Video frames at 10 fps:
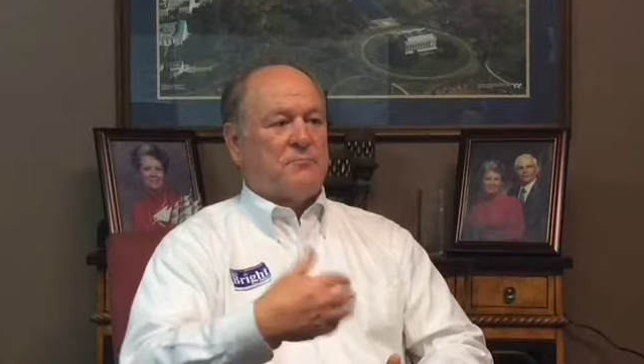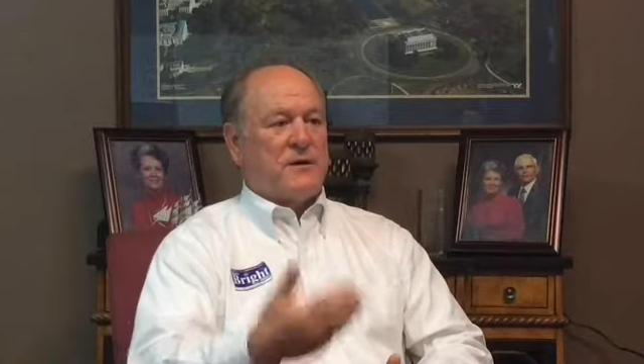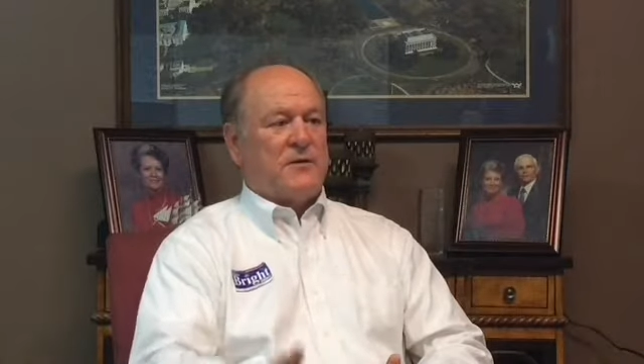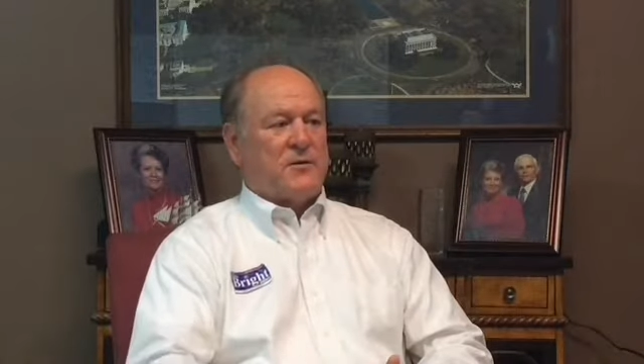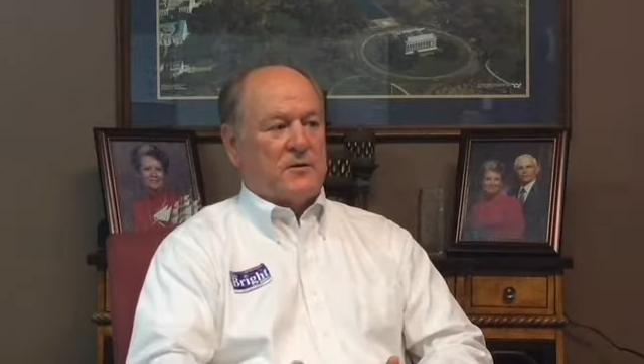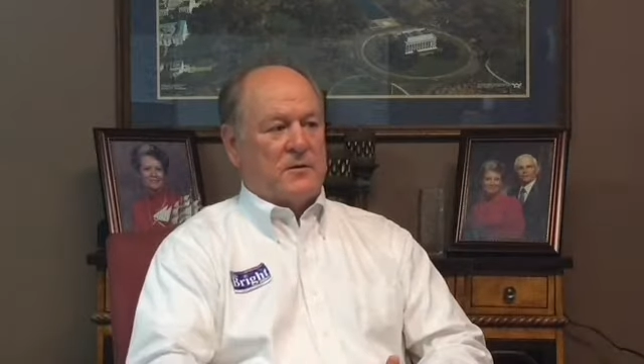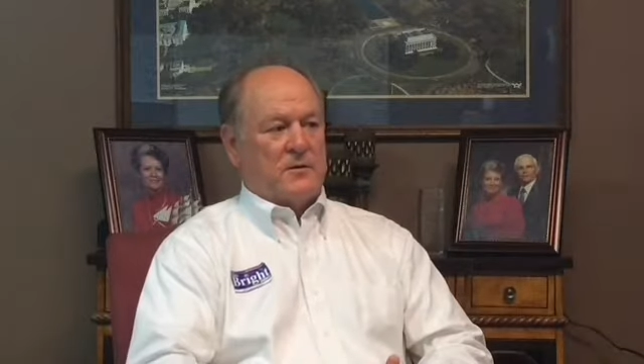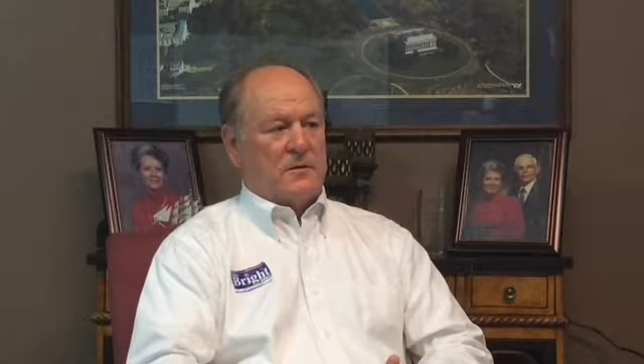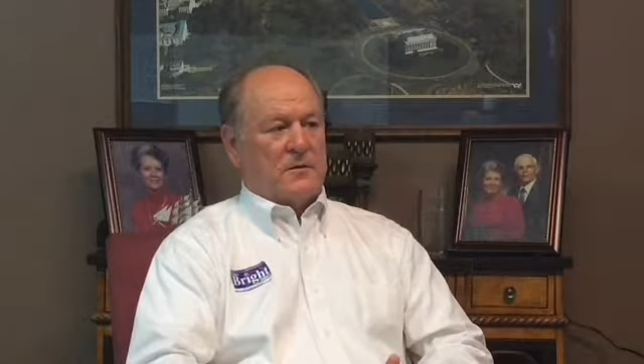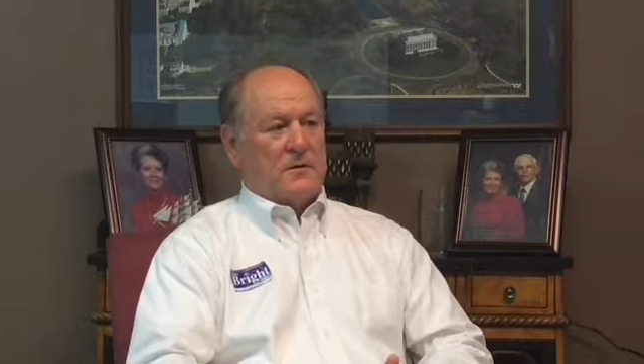better
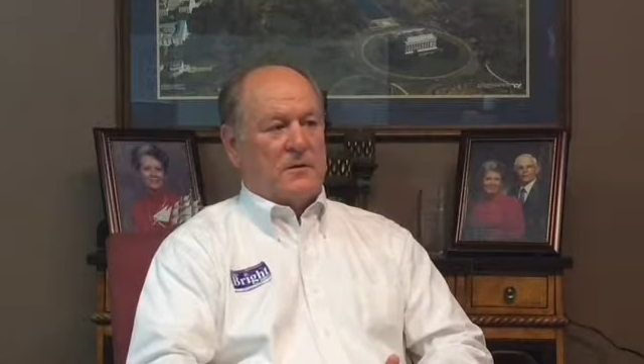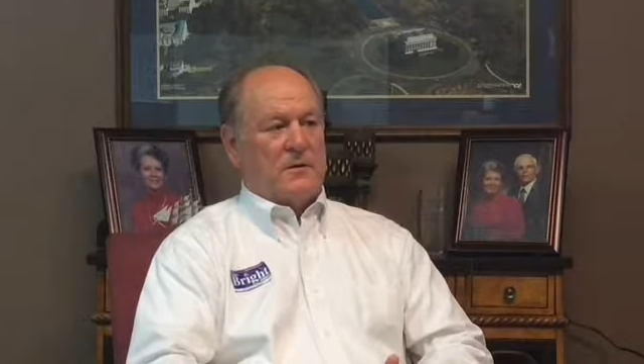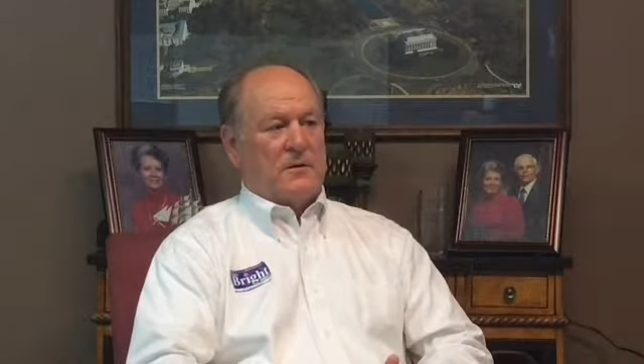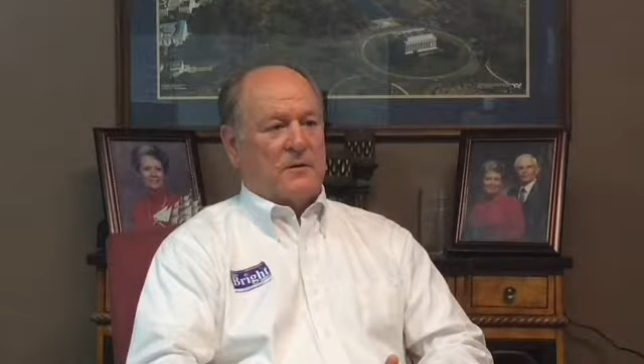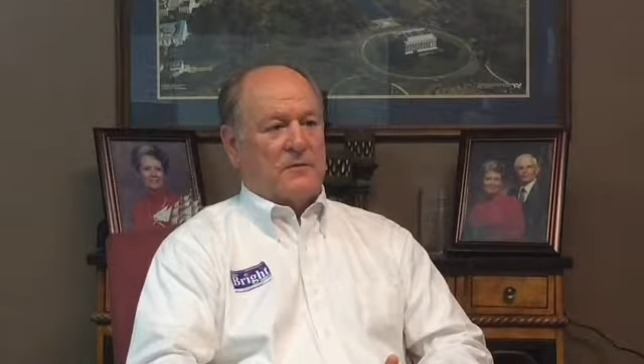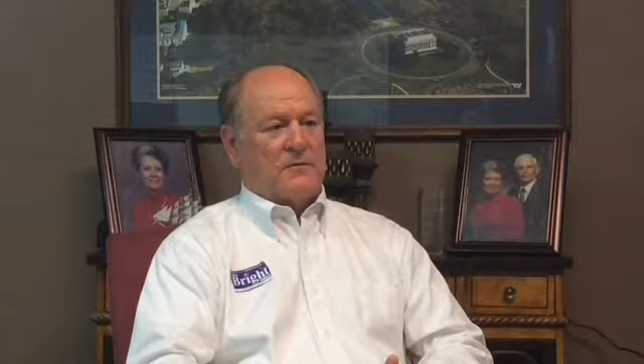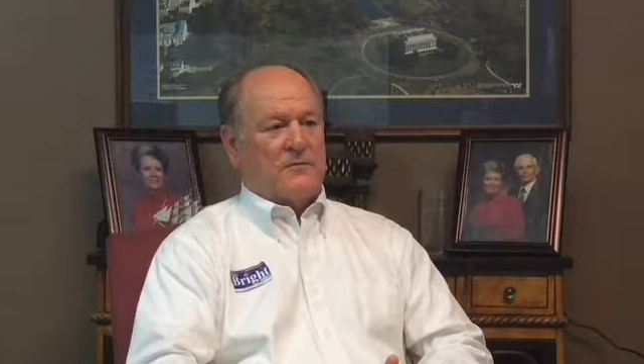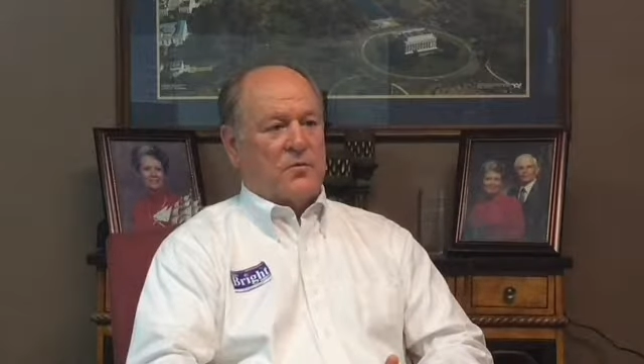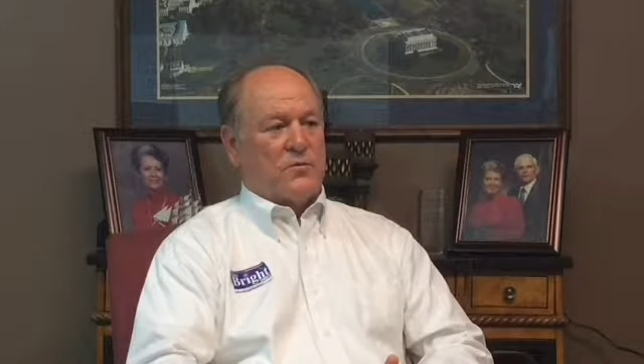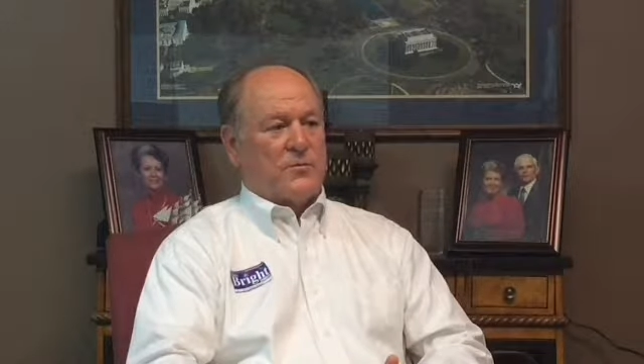
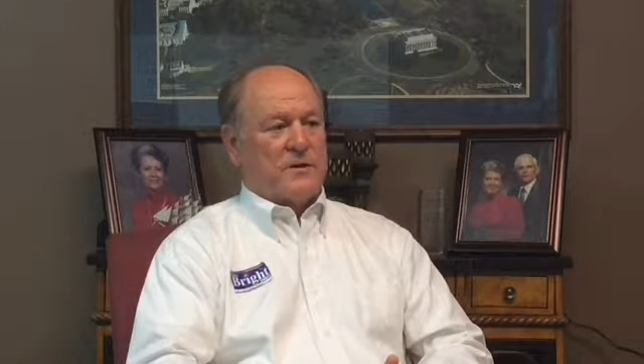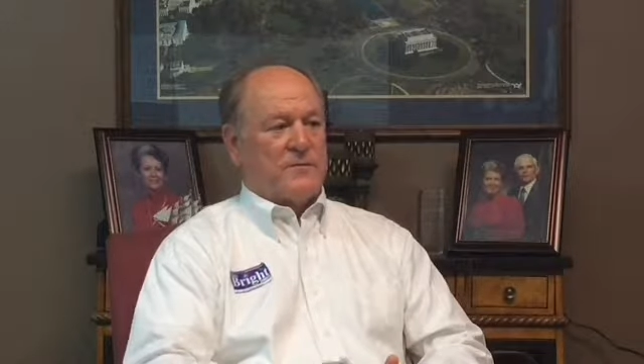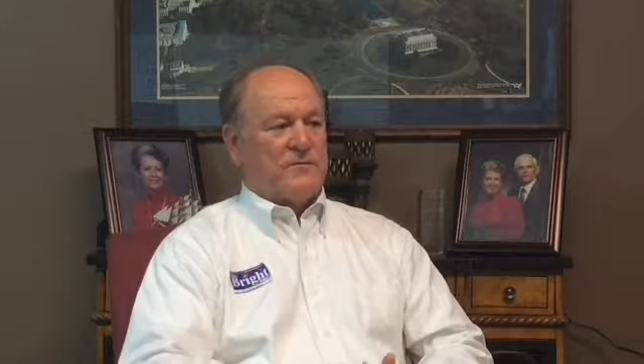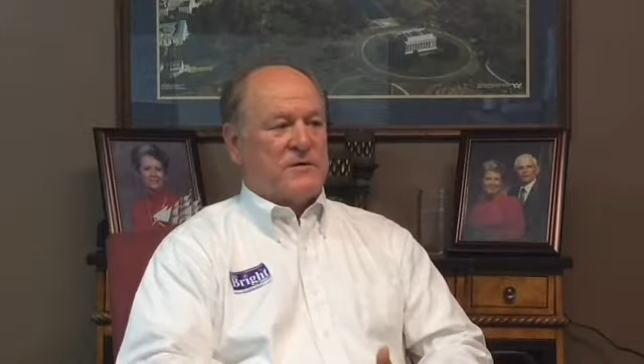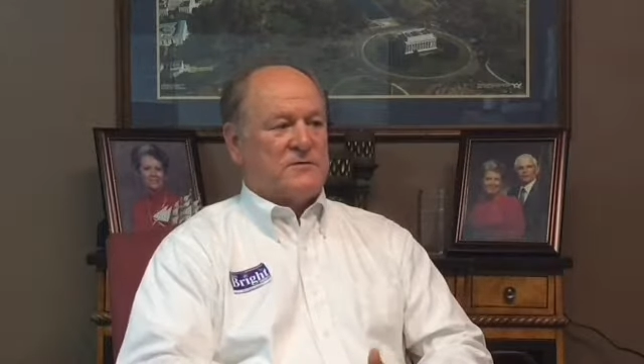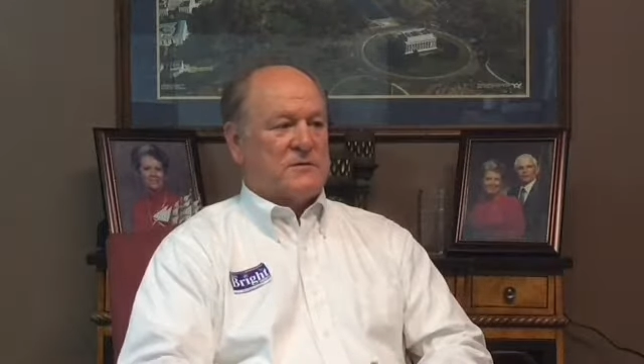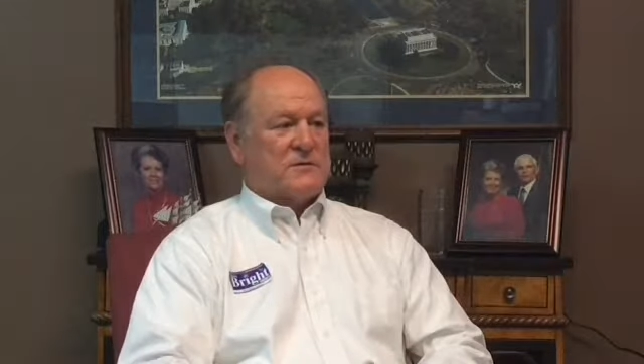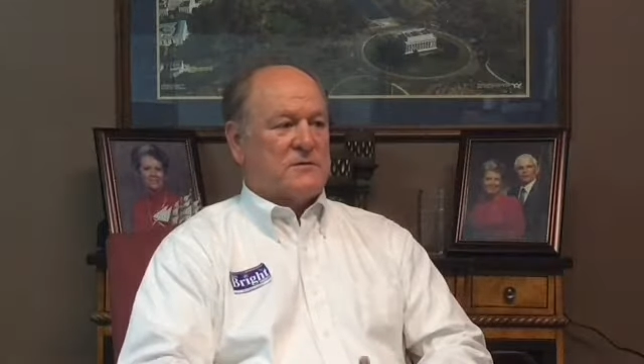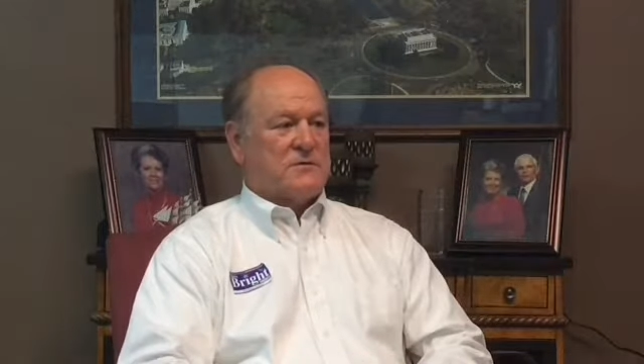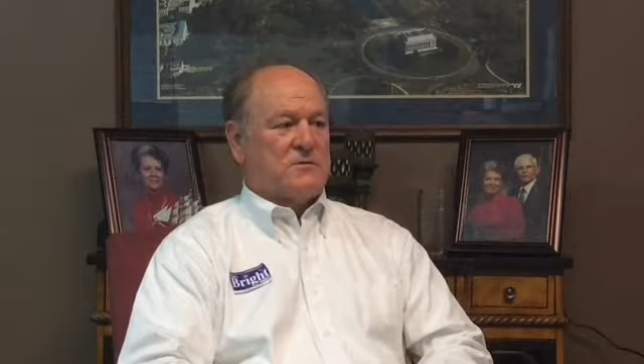for the people of District
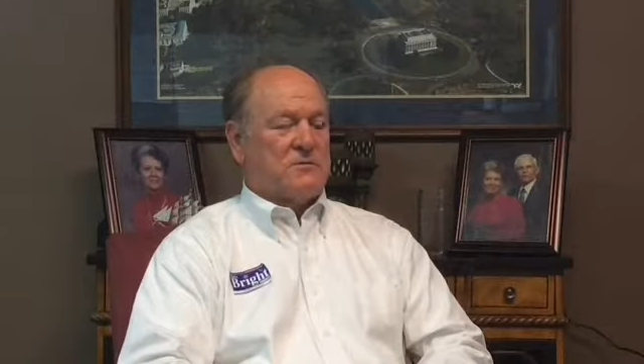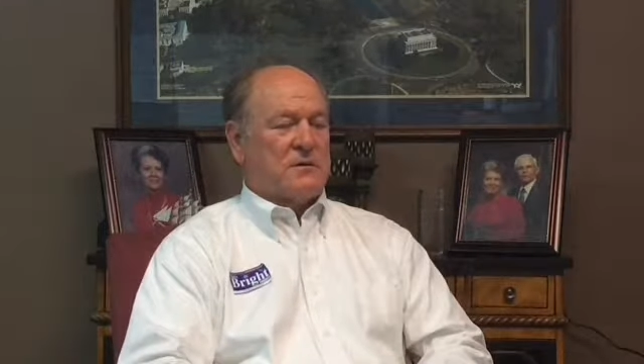2.